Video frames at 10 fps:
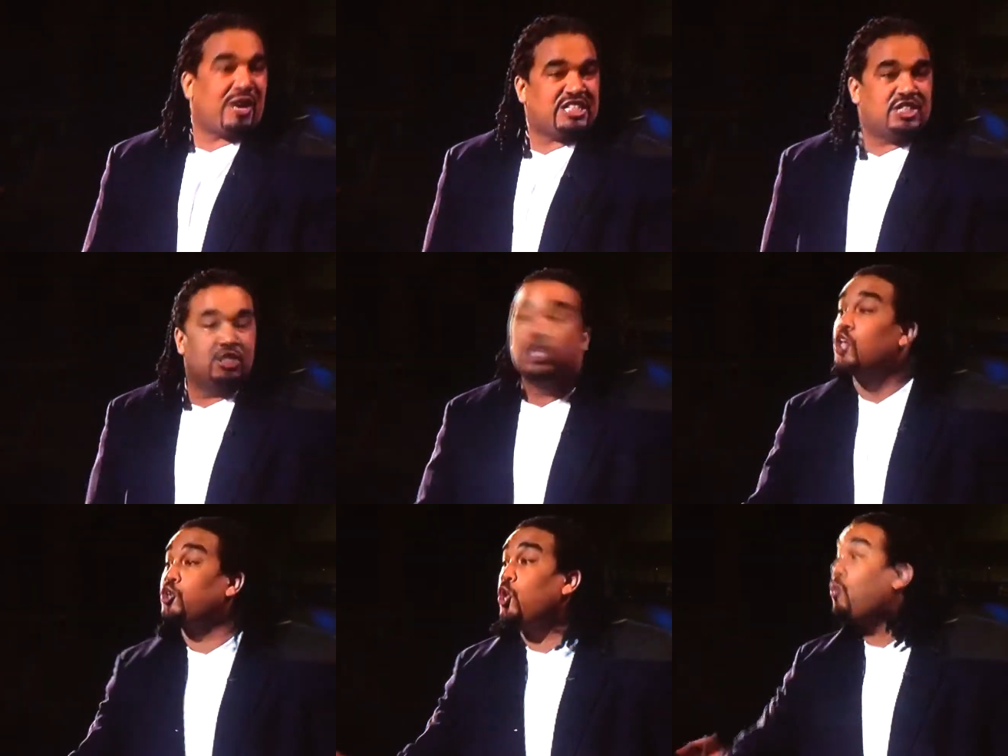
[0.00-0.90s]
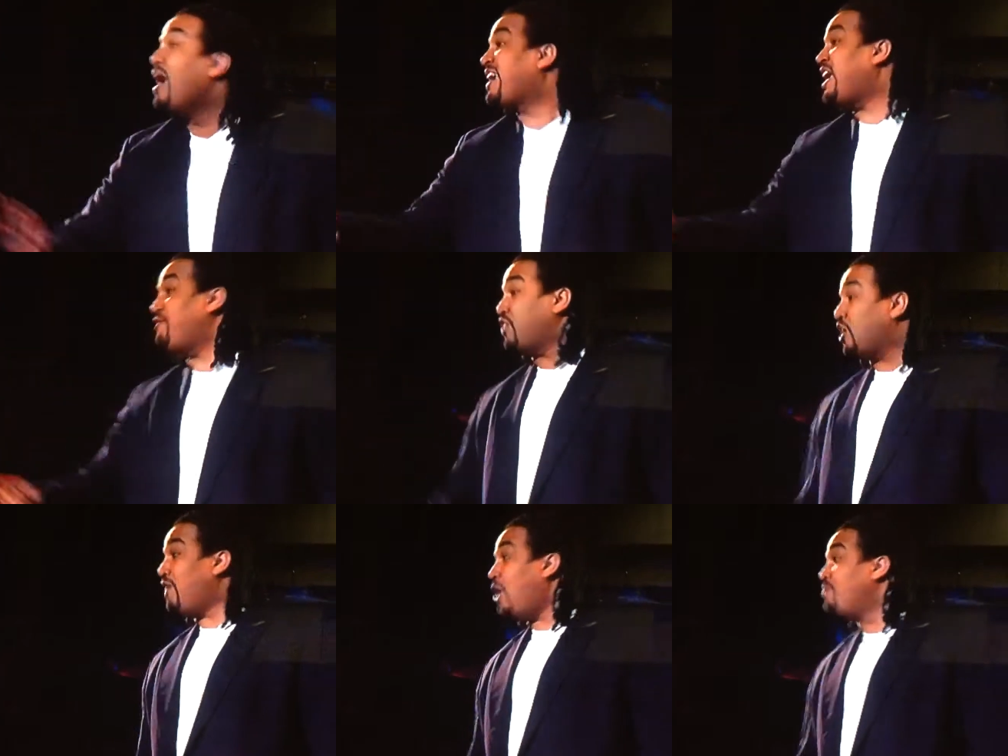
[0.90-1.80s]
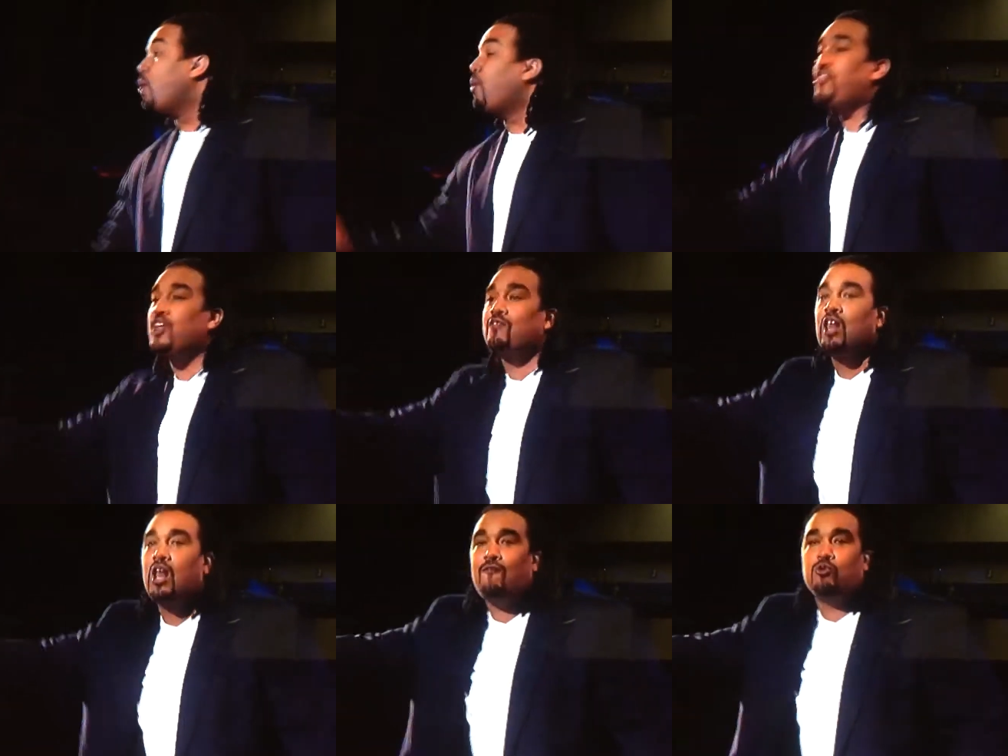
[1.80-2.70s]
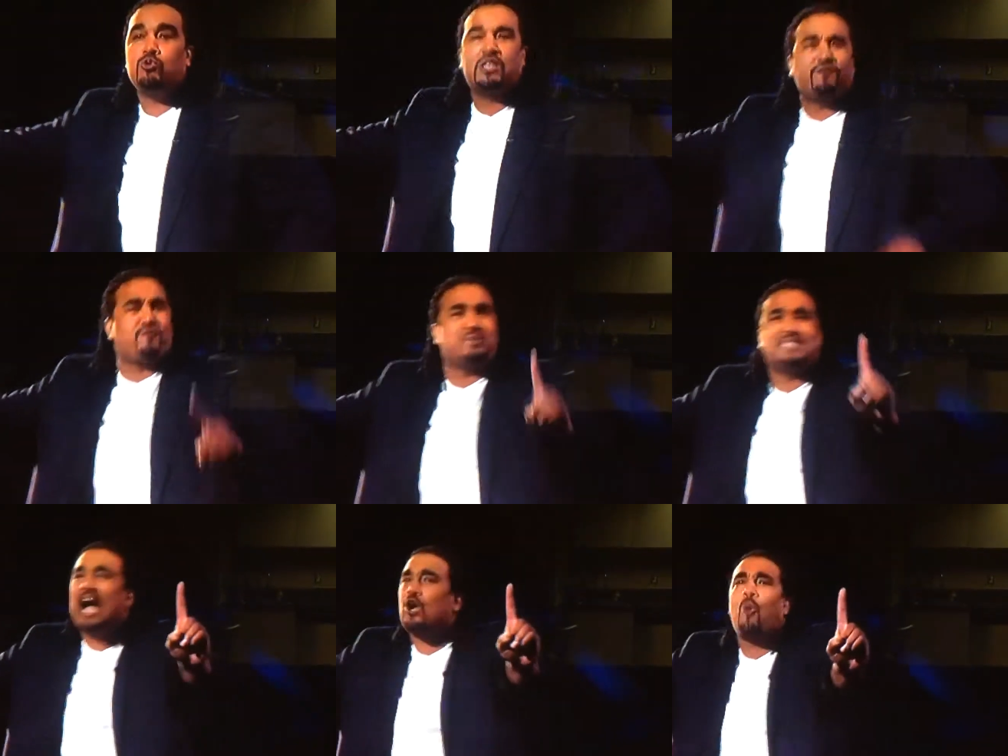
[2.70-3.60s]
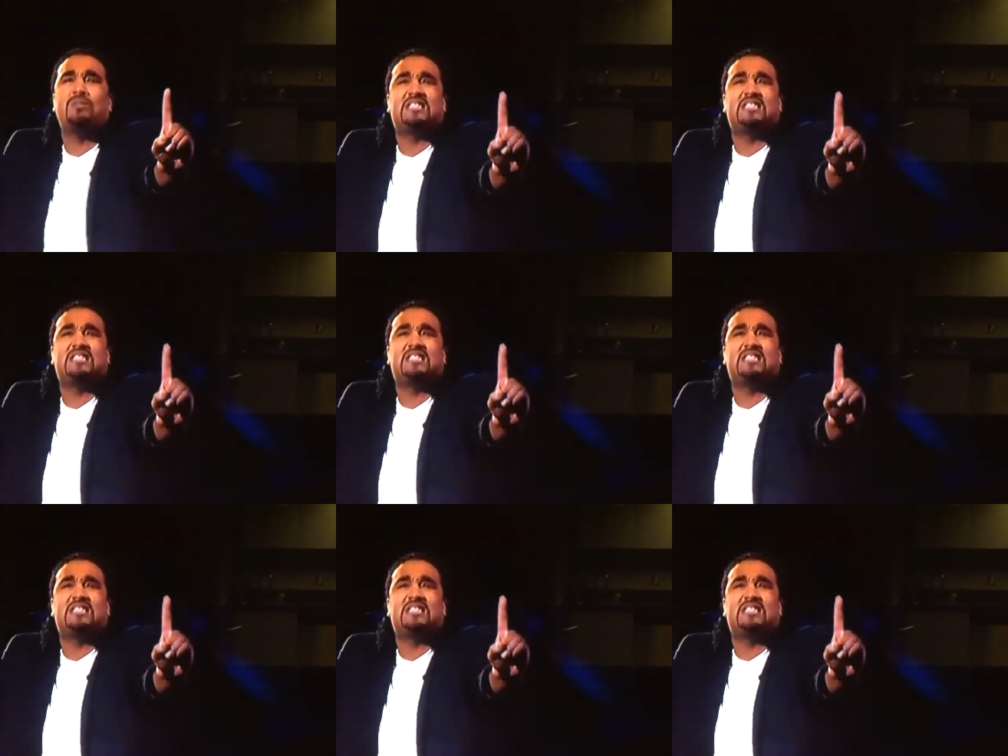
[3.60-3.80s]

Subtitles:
questions. You can't figure out whether you're in love or you suffer from Stockholm